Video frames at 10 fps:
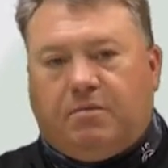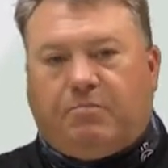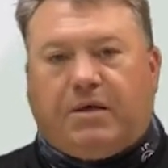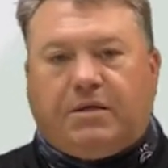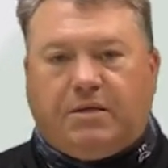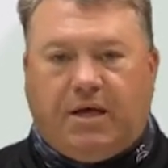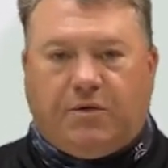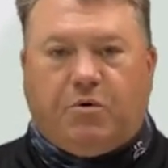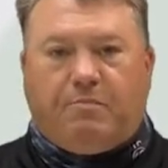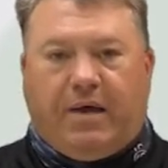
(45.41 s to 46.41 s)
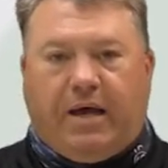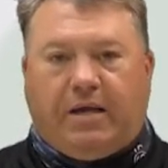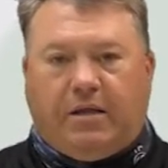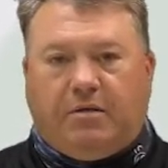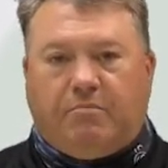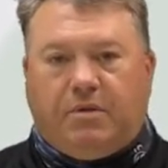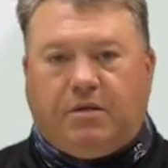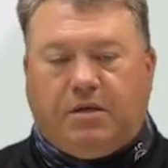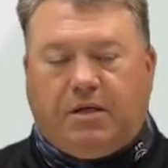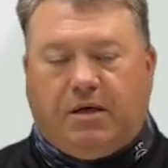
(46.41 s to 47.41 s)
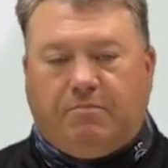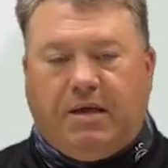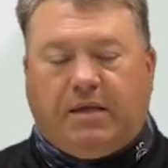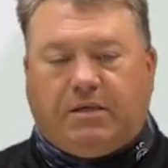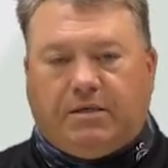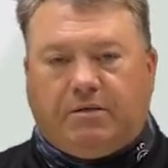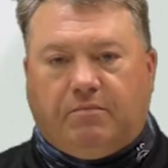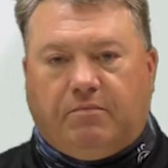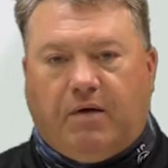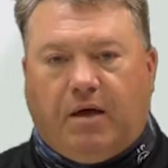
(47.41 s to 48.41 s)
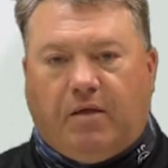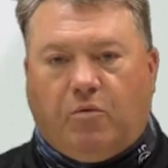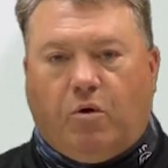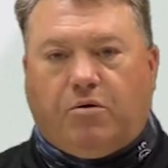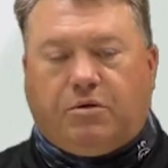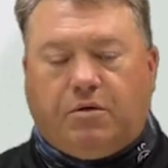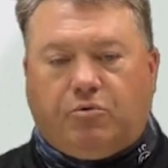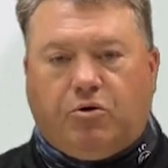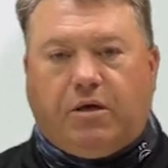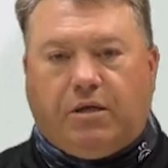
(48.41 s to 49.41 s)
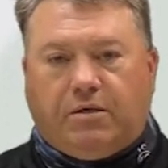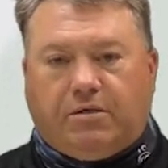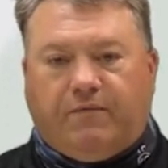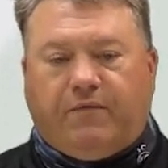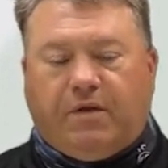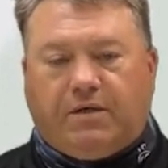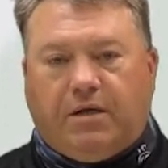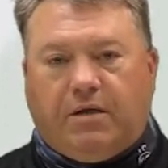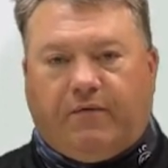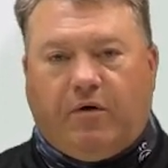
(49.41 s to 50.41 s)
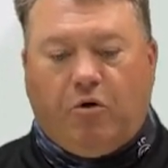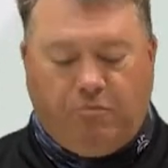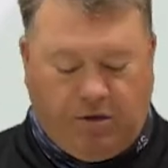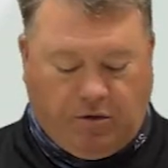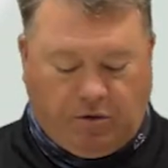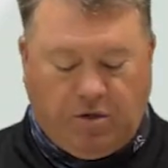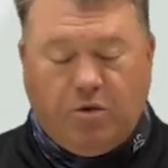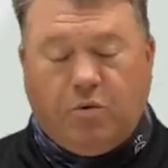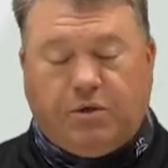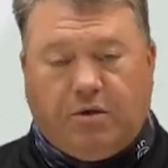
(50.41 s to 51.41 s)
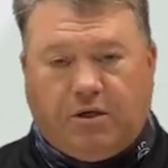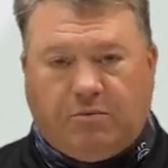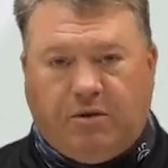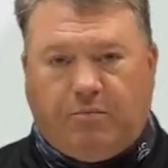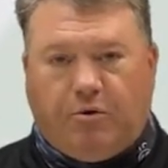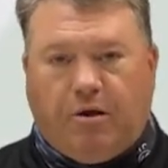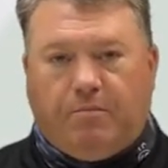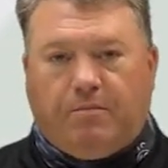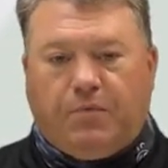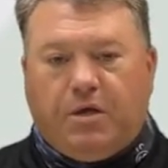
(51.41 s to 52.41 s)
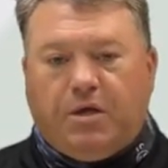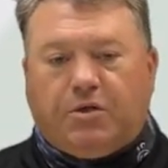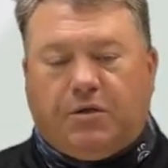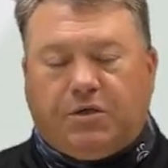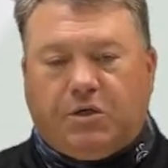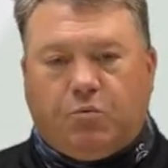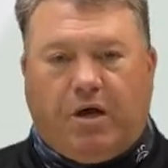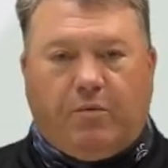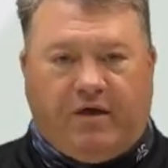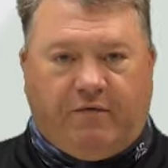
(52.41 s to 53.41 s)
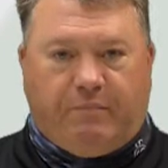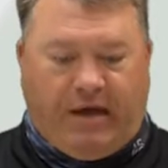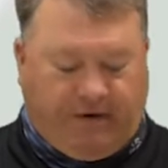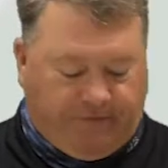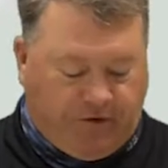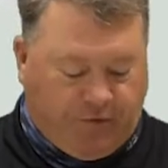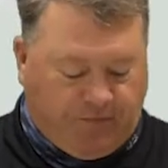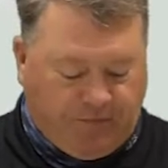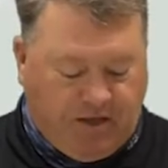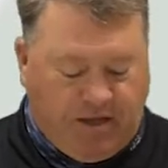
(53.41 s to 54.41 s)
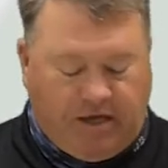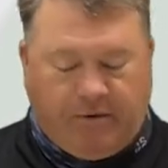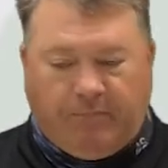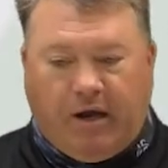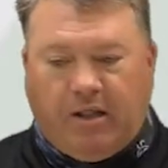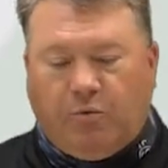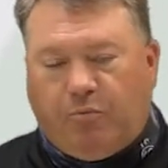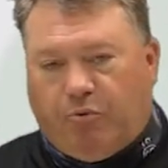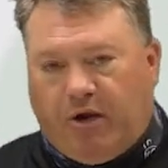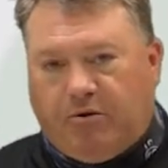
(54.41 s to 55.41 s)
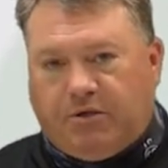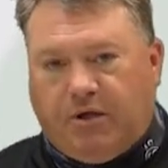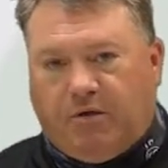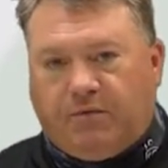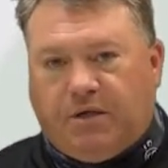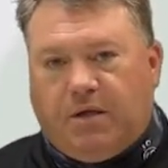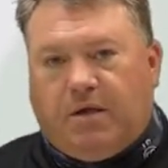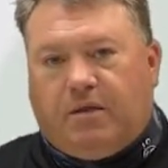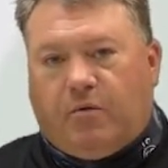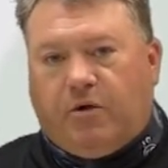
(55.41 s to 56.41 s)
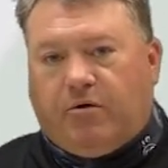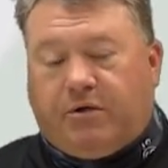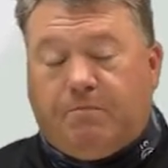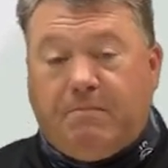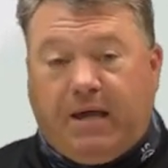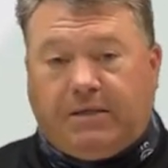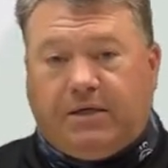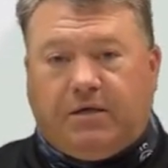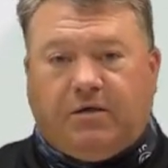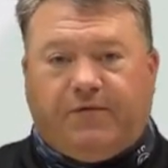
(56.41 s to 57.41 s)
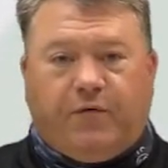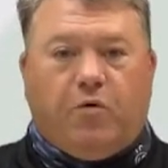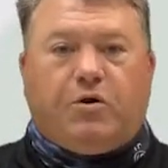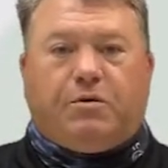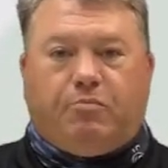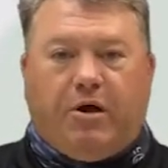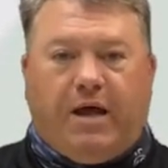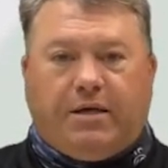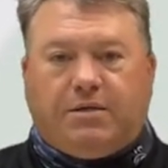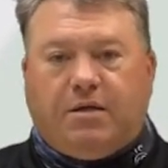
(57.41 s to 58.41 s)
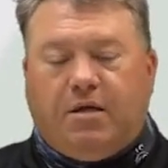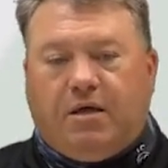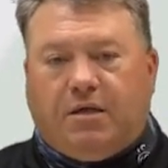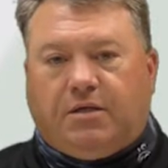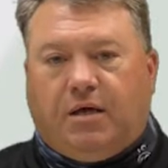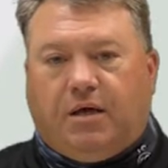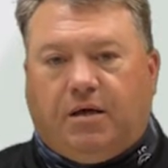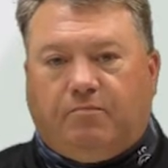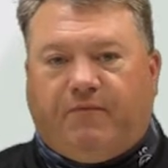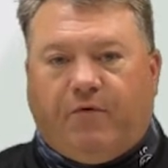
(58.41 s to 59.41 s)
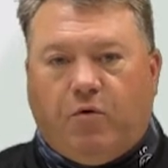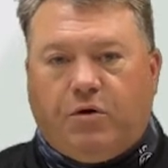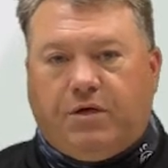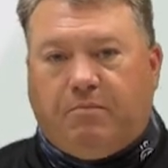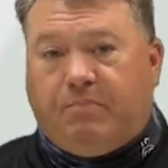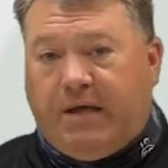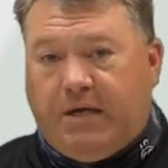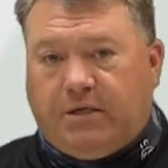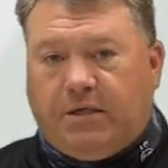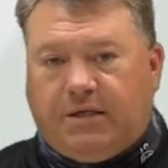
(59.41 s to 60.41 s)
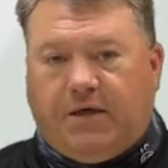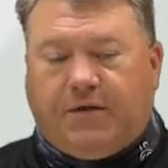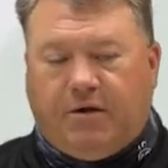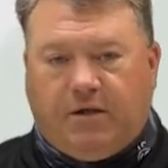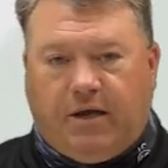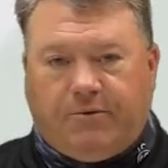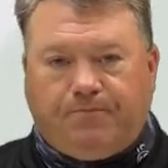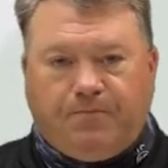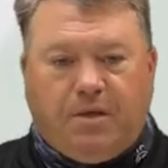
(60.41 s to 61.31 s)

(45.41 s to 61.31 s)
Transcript: Pesticides went back into the main system, the water drinking system for the city of Hope Mills, which caused a big problem. So this is why we have backflow. In Apollo, we pride ourselves that we are a domestic forged brass. It's forged in Pageland, South Carolina.